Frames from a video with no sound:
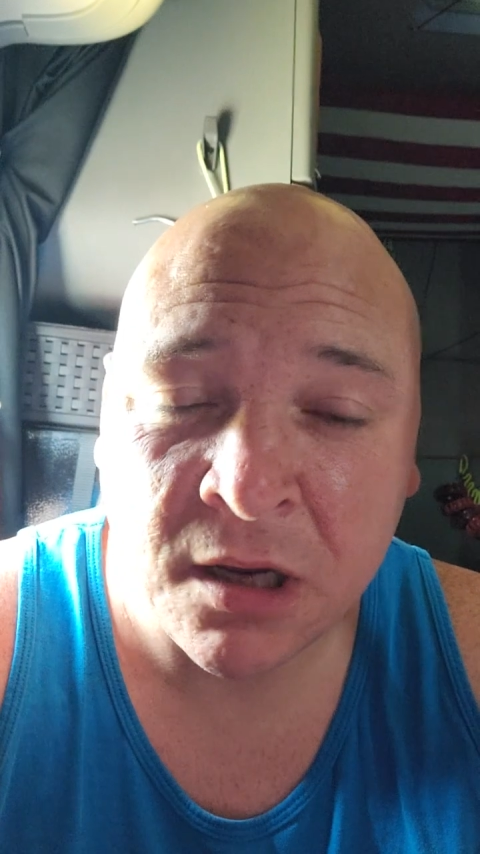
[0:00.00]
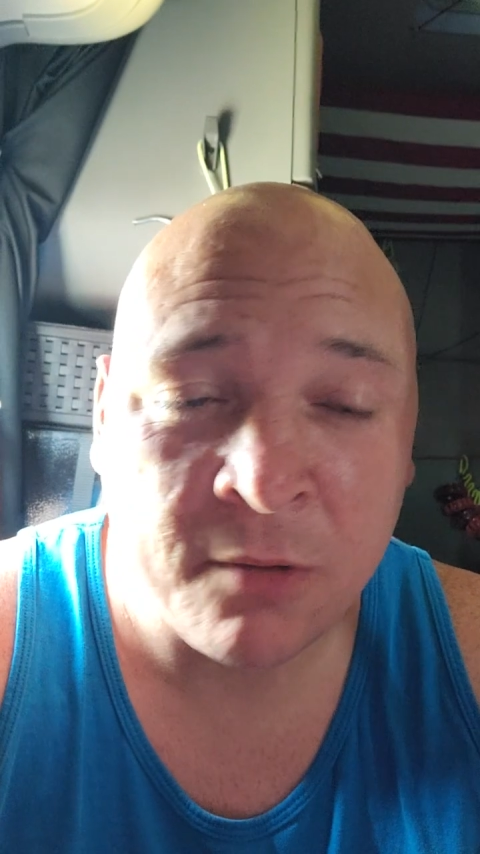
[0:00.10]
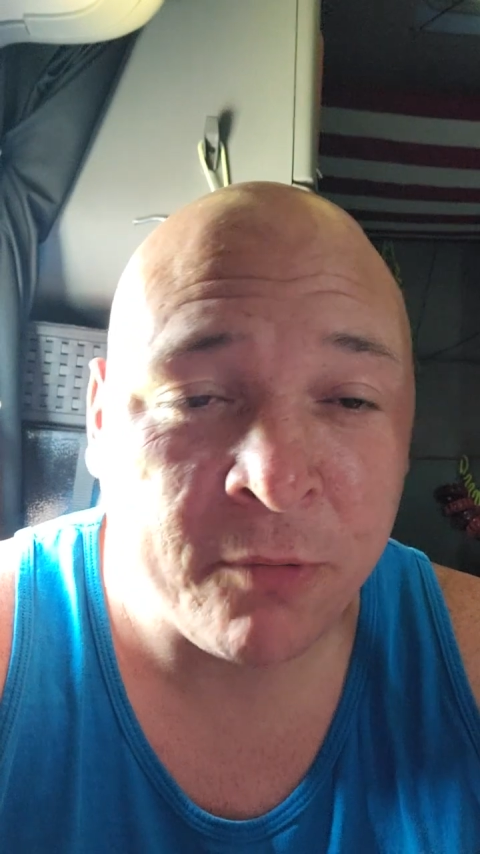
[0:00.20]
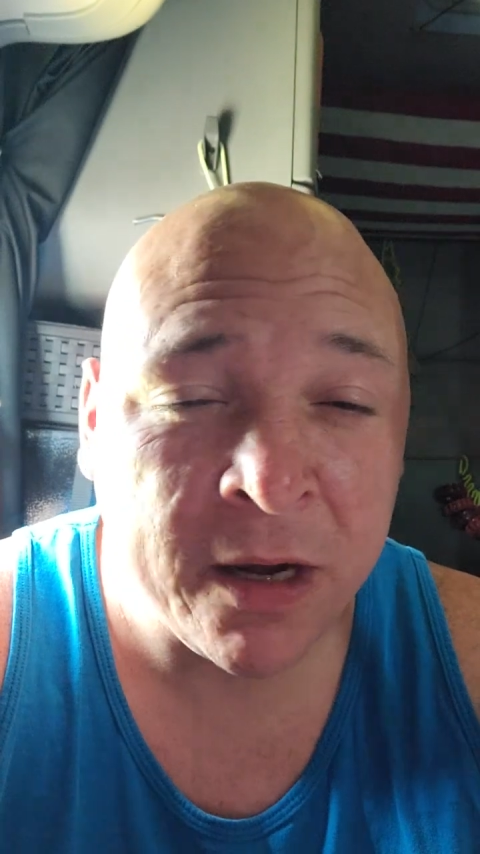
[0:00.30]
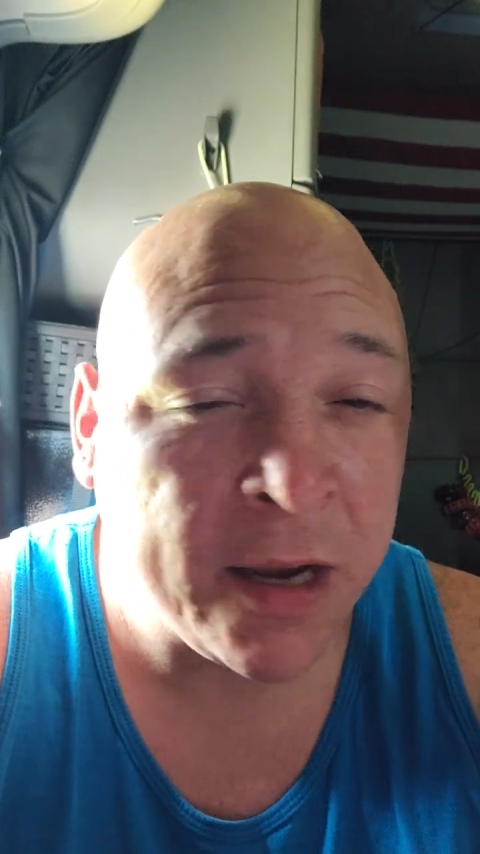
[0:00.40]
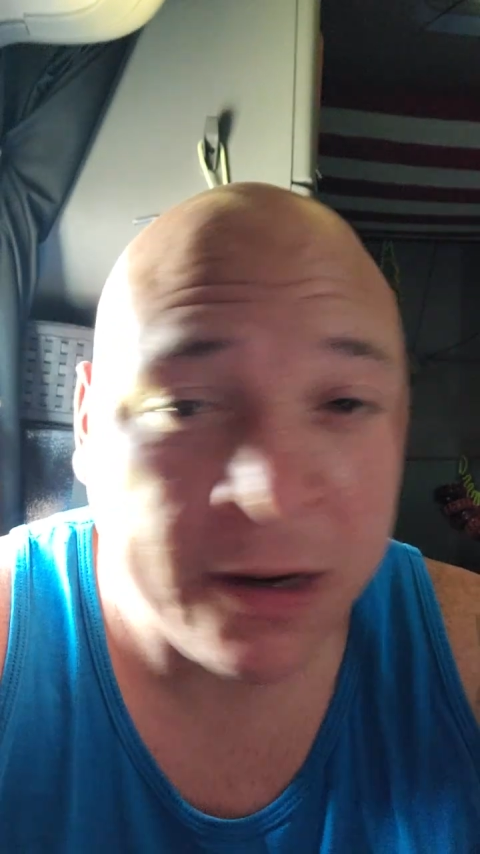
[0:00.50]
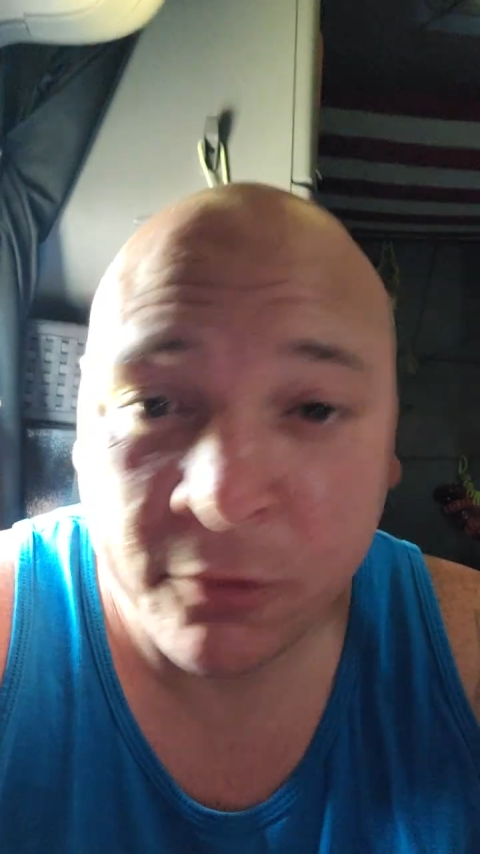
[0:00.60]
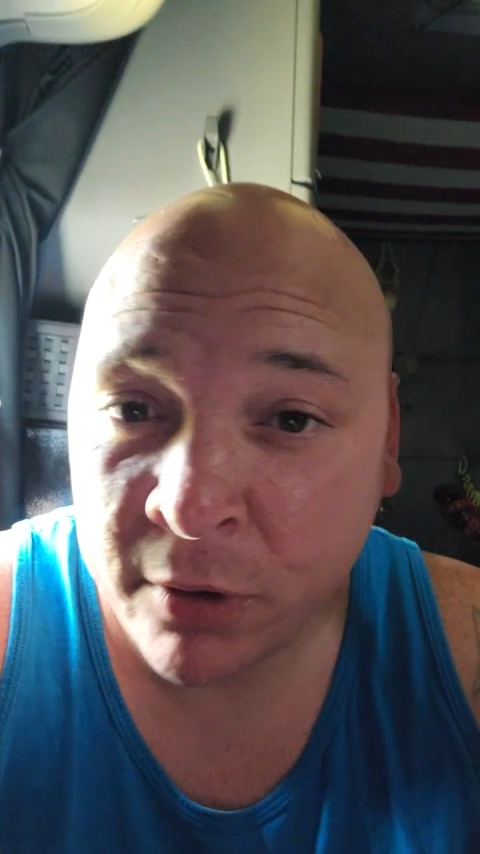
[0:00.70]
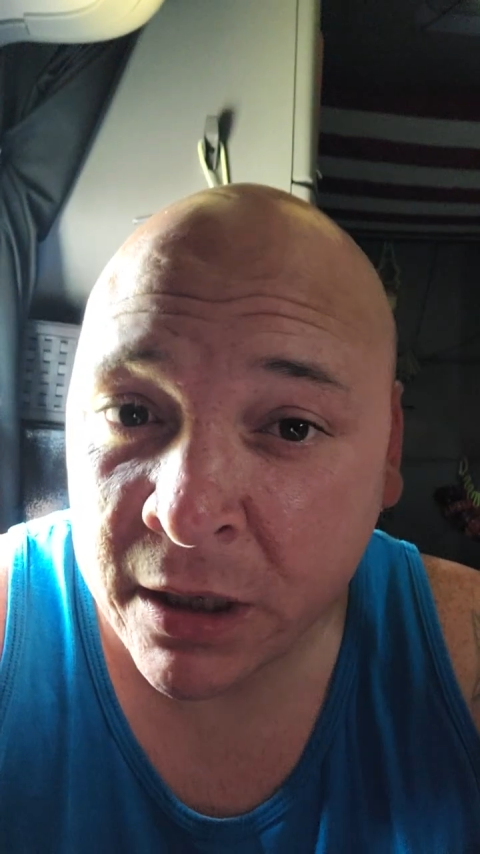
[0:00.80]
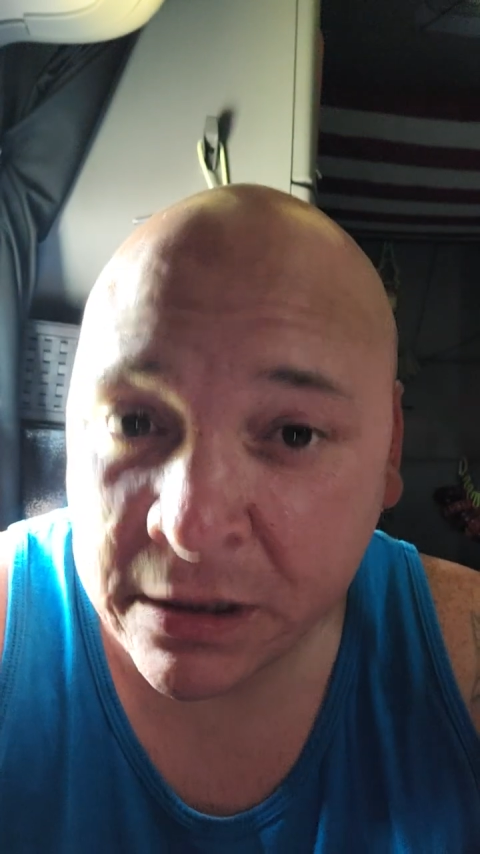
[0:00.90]
I'm
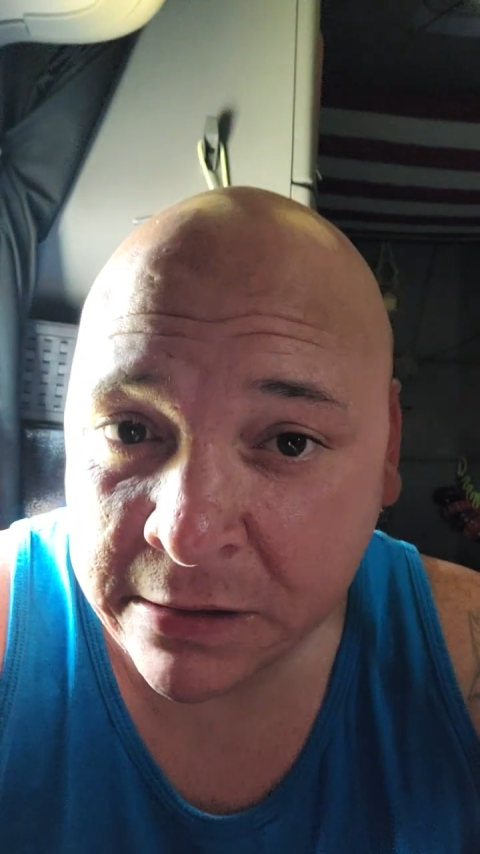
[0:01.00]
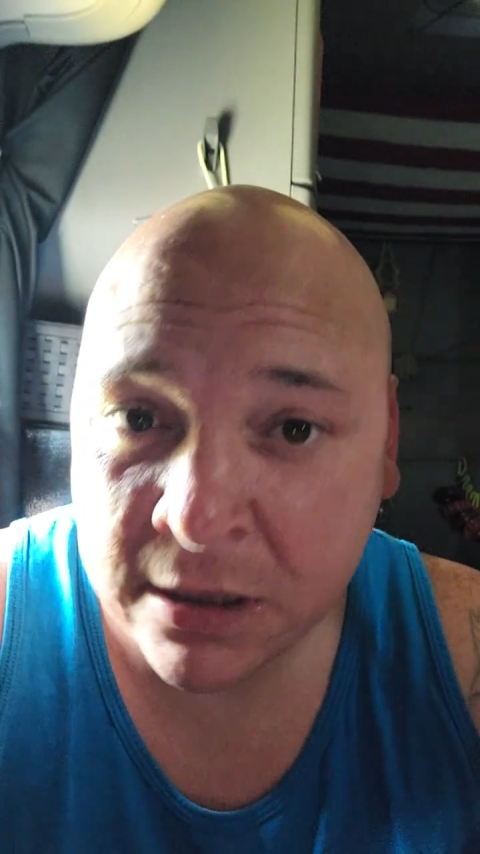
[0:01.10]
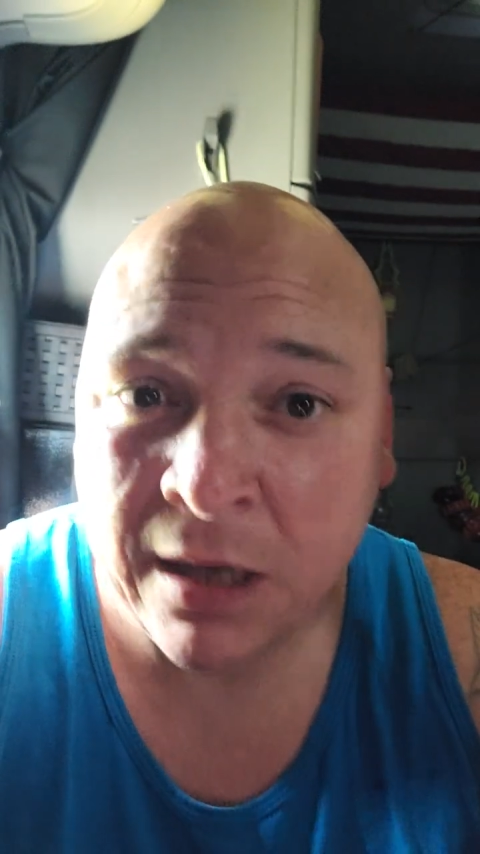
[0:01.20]
redneck rich.